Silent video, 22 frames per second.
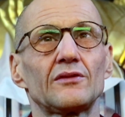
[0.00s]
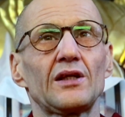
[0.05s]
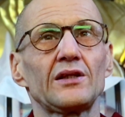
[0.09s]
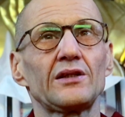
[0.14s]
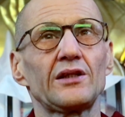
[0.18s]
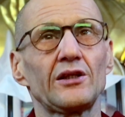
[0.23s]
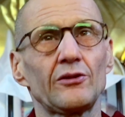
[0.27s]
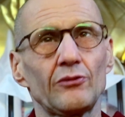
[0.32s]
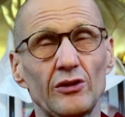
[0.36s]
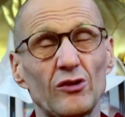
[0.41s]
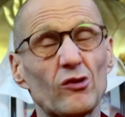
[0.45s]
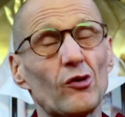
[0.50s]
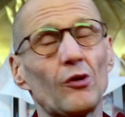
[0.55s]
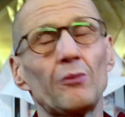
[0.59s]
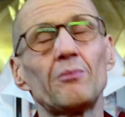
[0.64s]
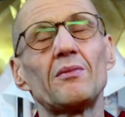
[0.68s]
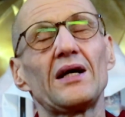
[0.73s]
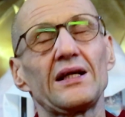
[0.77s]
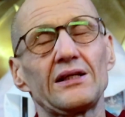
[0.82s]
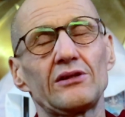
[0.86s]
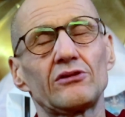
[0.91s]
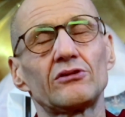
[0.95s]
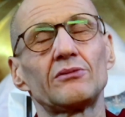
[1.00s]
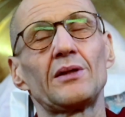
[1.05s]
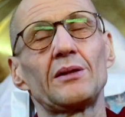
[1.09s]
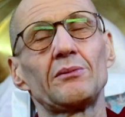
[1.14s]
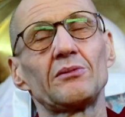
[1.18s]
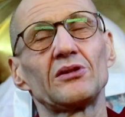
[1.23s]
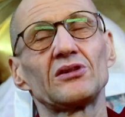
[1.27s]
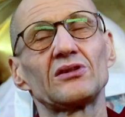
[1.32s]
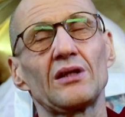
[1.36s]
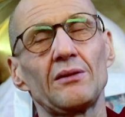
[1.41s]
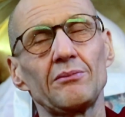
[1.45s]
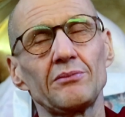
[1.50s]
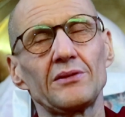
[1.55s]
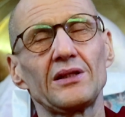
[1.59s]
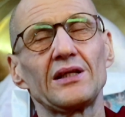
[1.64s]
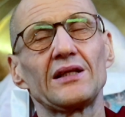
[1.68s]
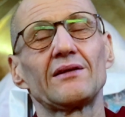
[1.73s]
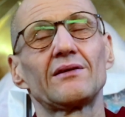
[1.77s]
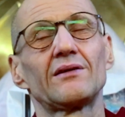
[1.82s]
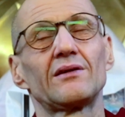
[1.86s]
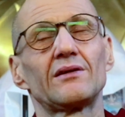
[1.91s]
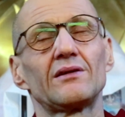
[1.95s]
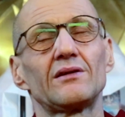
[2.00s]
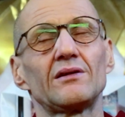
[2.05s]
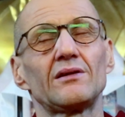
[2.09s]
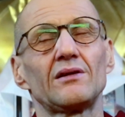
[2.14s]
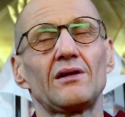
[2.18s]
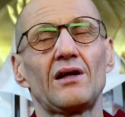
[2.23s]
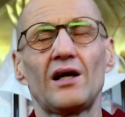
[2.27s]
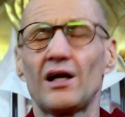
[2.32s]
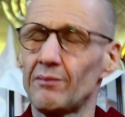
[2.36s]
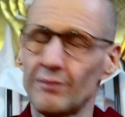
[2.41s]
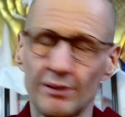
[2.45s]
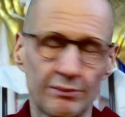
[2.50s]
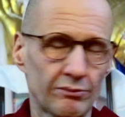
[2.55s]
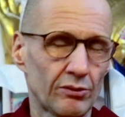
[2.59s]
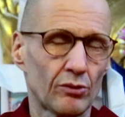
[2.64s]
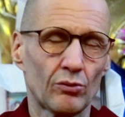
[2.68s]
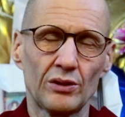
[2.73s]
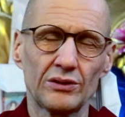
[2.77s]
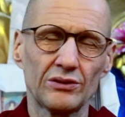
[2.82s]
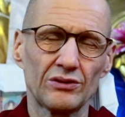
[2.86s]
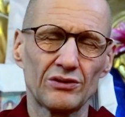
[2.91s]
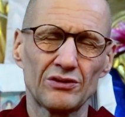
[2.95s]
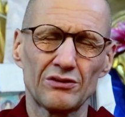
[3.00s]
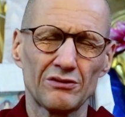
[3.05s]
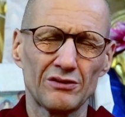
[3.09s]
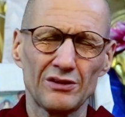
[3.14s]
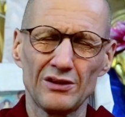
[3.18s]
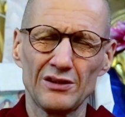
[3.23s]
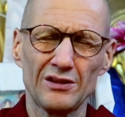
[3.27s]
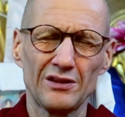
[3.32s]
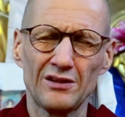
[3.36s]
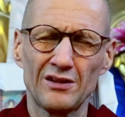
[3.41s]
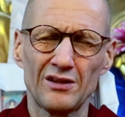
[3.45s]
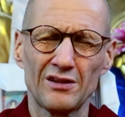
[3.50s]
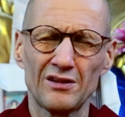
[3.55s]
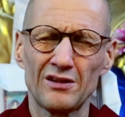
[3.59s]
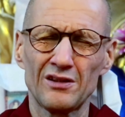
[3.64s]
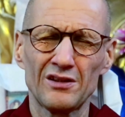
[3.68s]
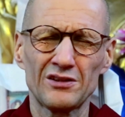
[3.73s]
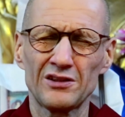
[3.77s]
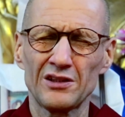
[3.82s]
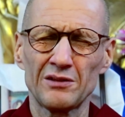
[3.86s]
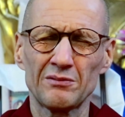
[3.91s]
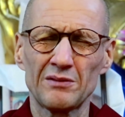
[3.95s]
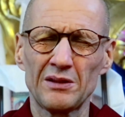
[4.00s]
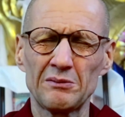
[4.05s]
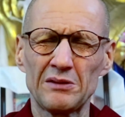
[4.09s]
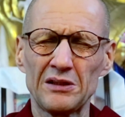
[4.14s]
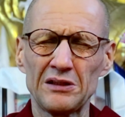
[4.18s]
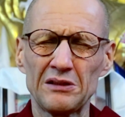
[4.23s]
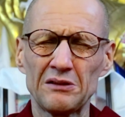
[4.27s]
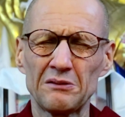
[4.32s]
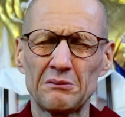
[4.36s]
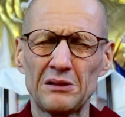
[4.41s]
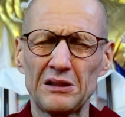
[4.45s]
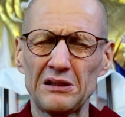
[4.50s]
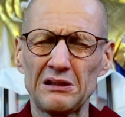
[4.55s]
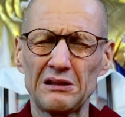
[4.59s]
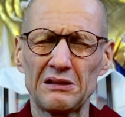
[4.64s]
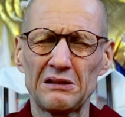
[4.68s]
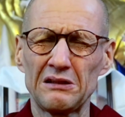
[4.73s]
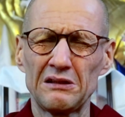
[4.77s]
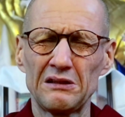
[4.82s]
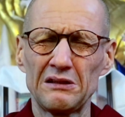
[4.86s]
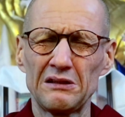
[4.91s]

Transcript: I think we all might remember something. I remember once really hurting my mother by